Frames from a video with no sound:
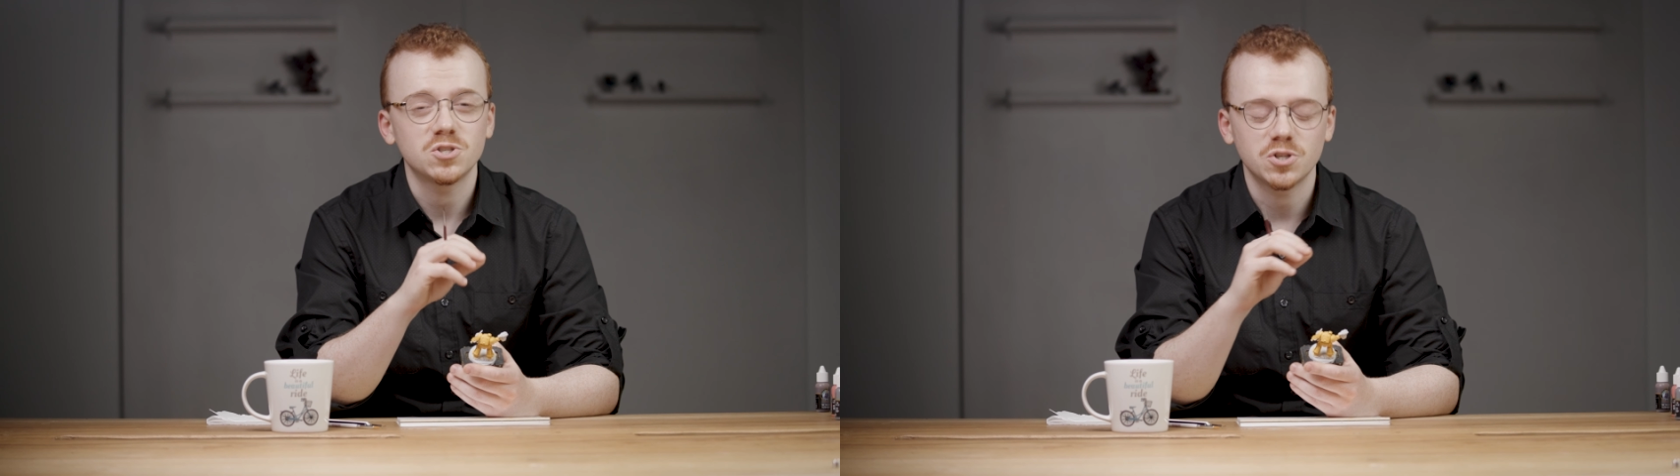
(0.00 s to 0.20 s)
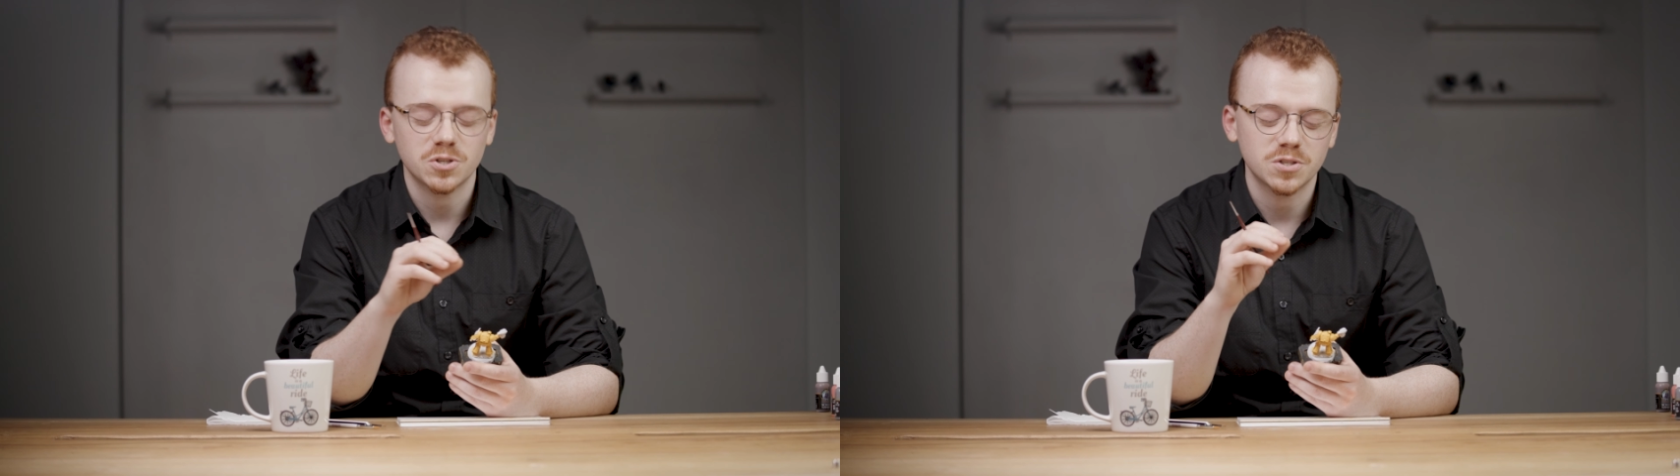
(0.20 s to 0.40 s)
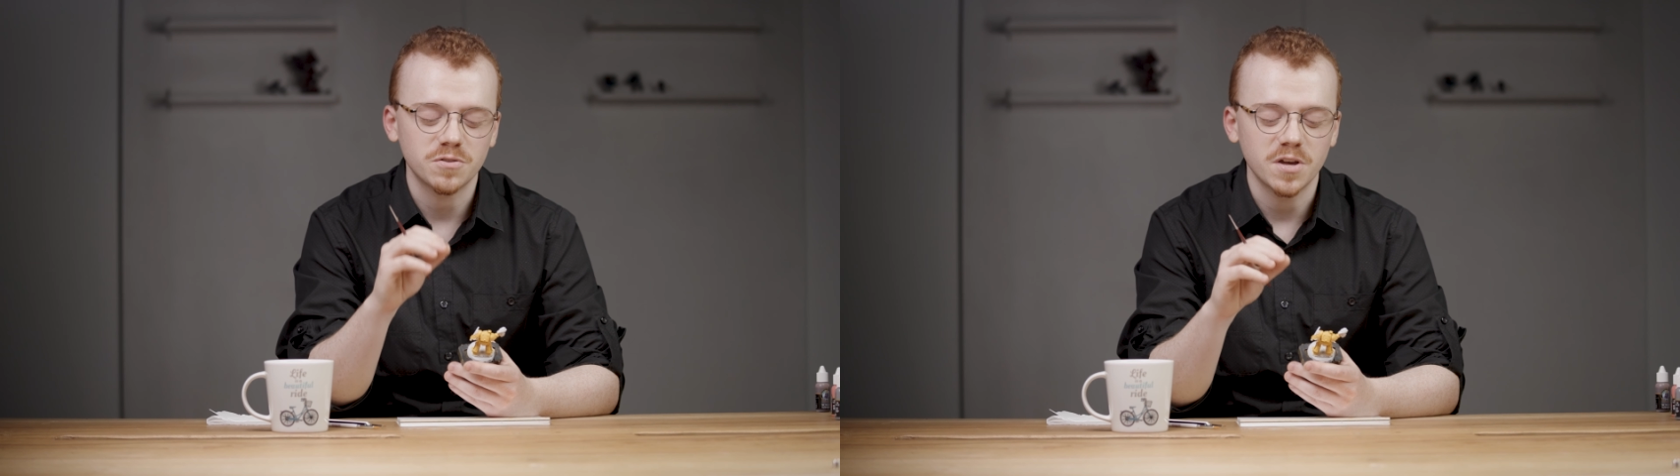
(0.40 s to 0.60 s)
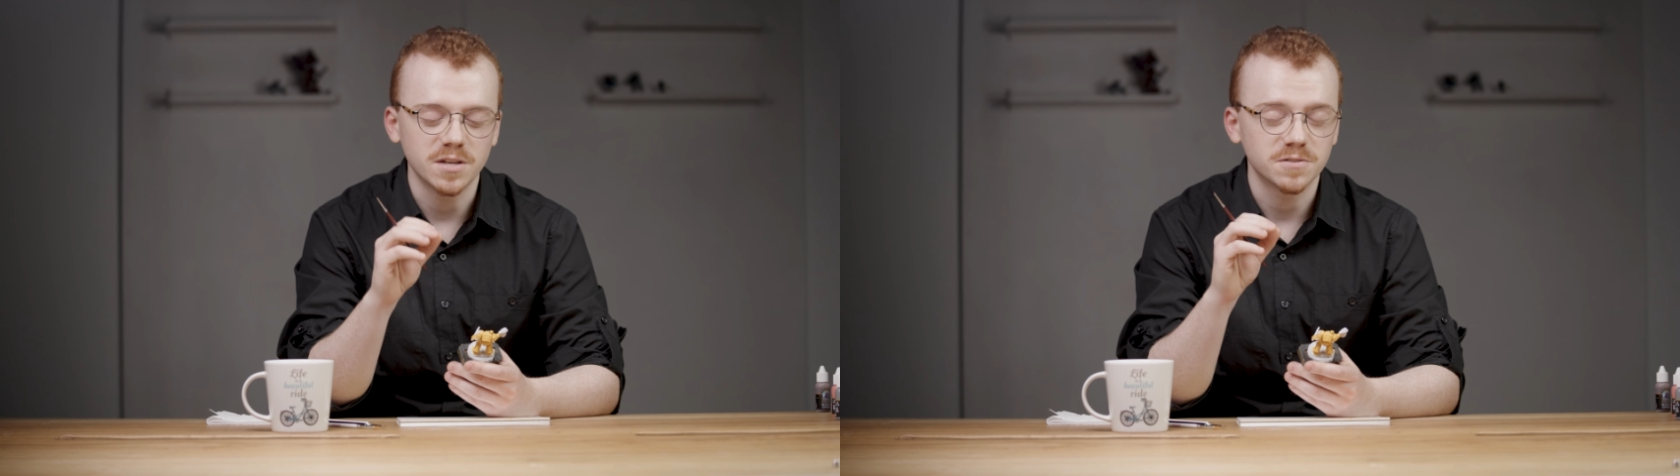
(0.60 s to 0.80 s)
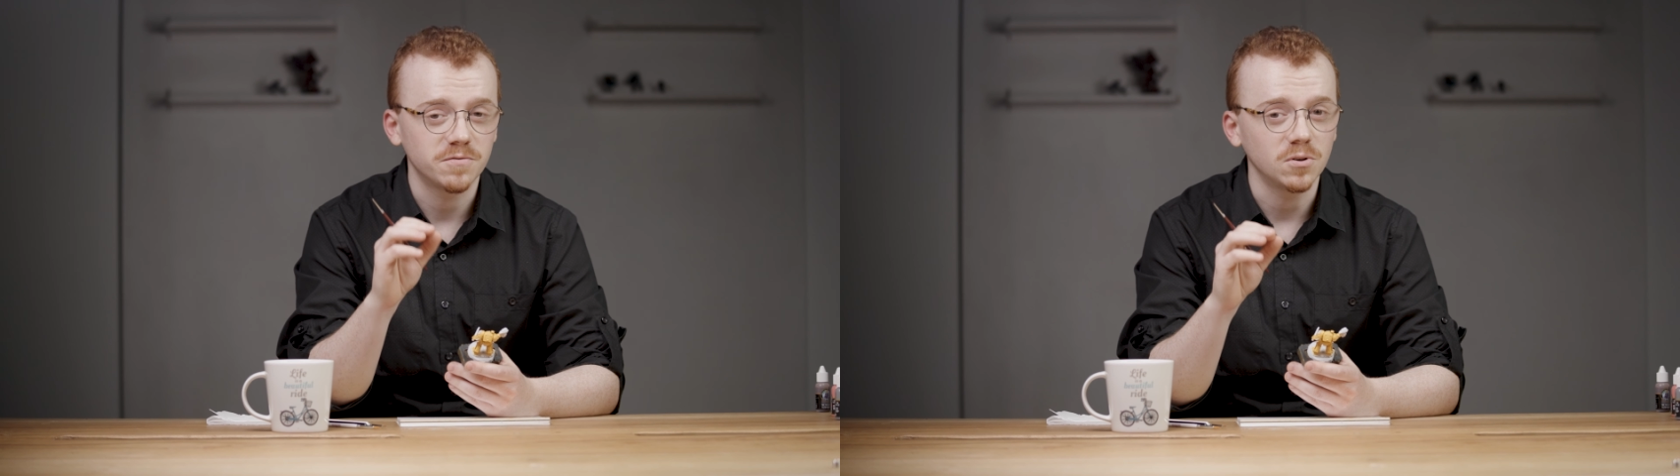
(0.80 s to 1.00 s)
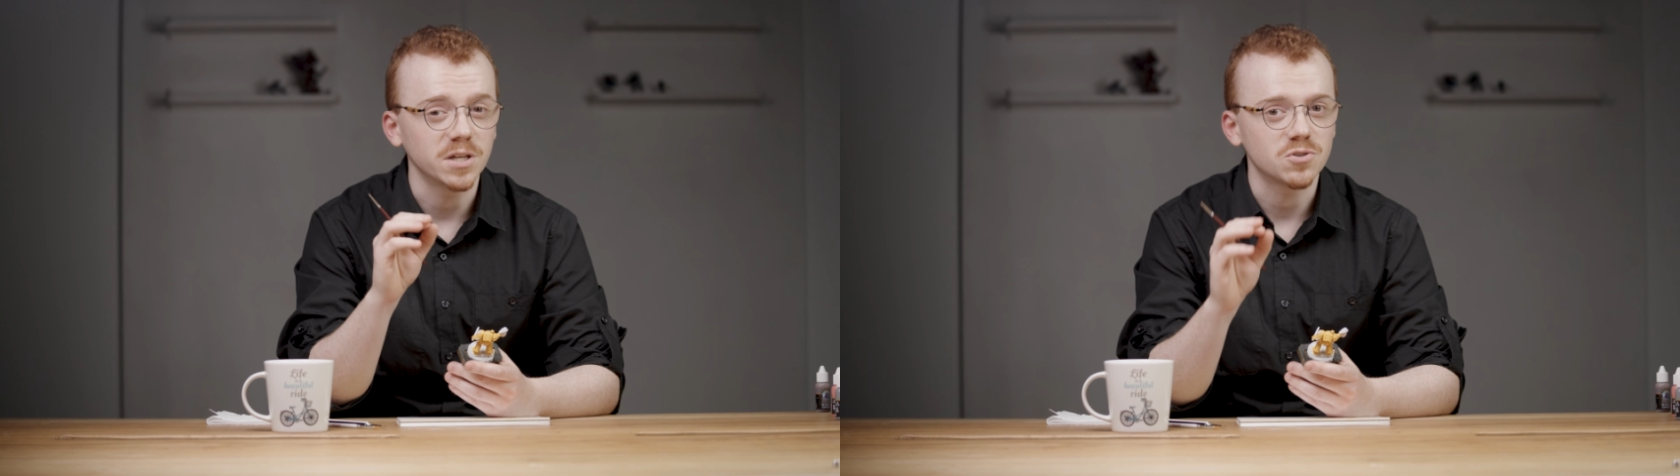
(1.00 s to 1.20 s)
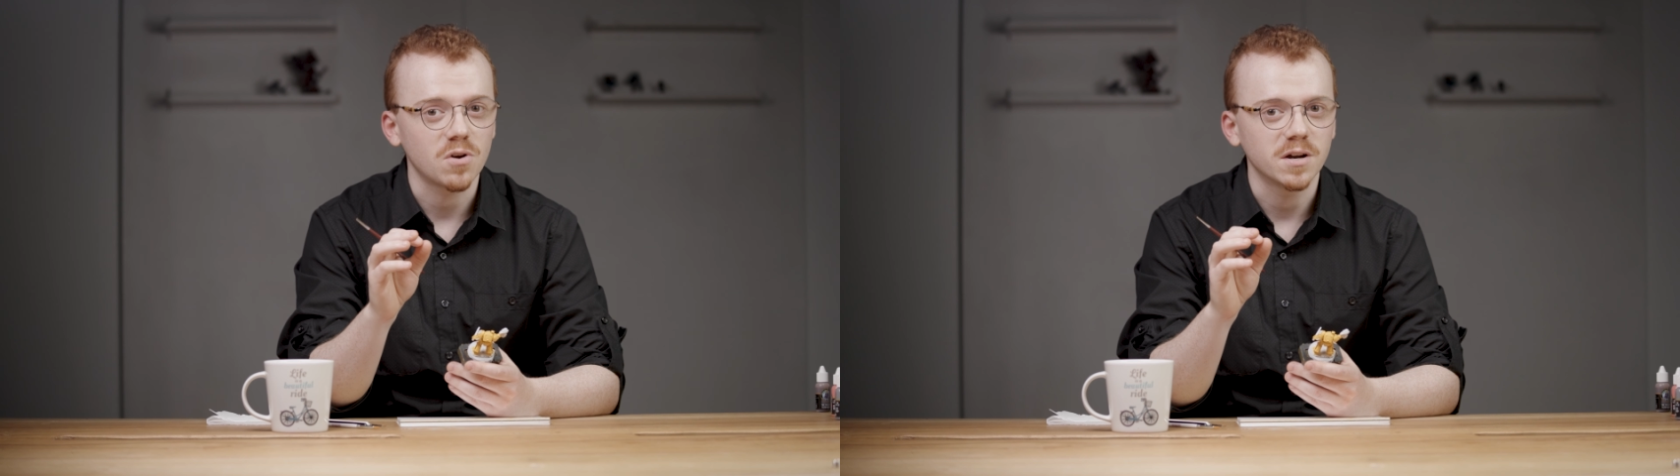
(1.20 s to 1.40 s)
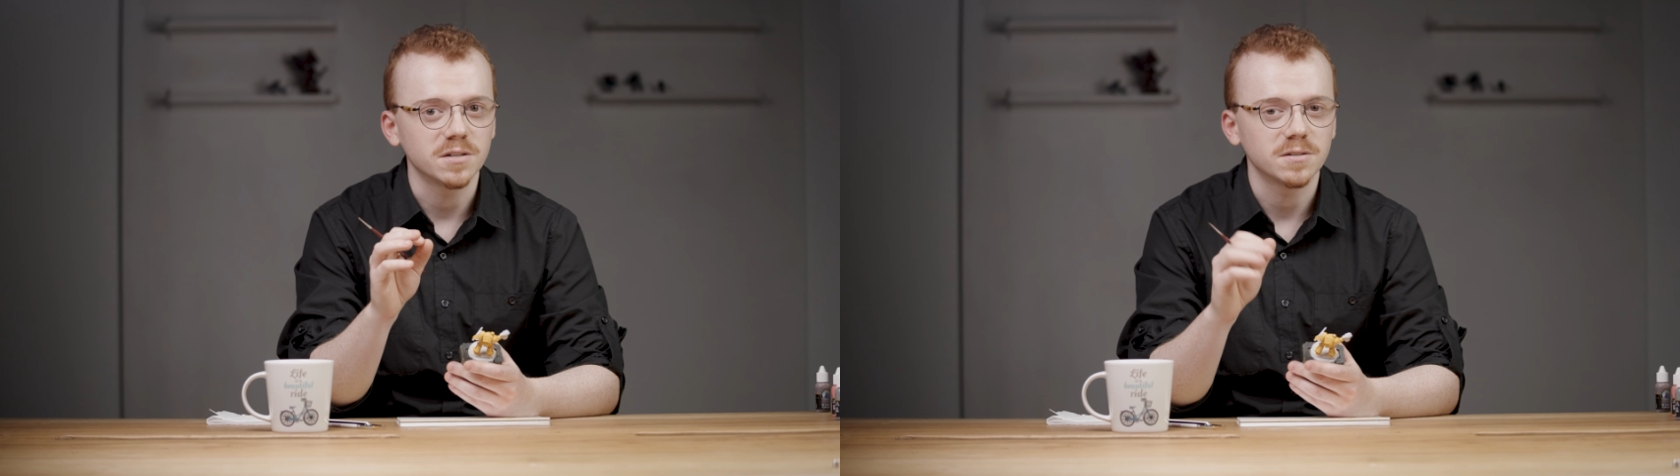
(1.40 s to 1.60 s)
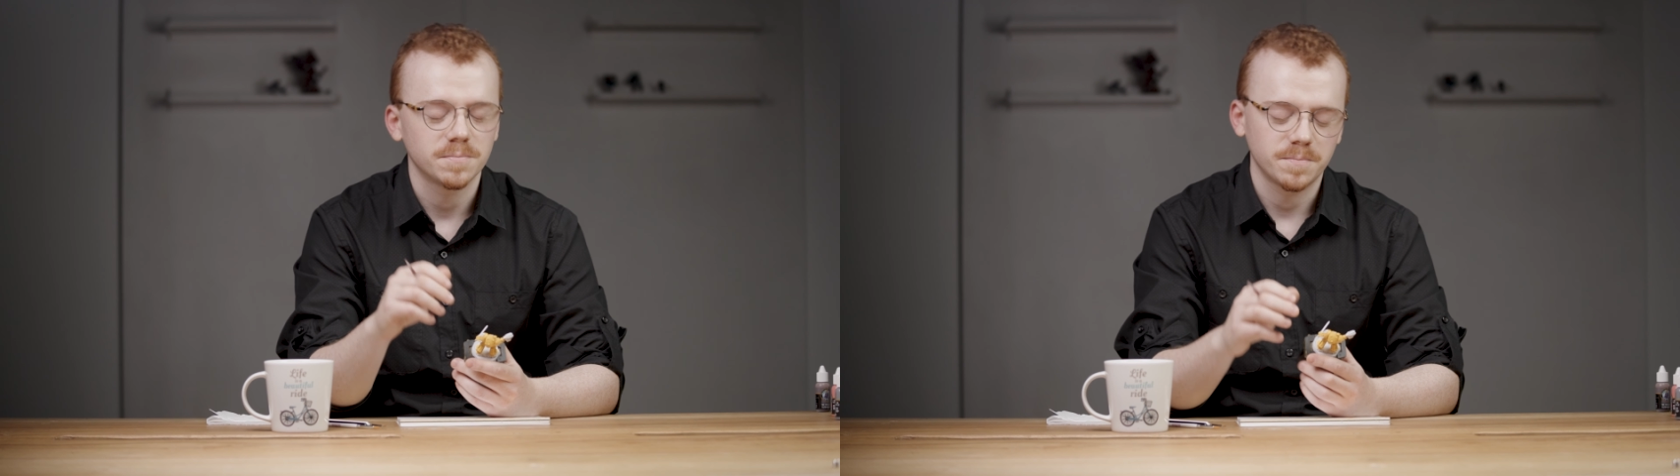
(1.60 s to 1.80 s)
just so that it is fully dried.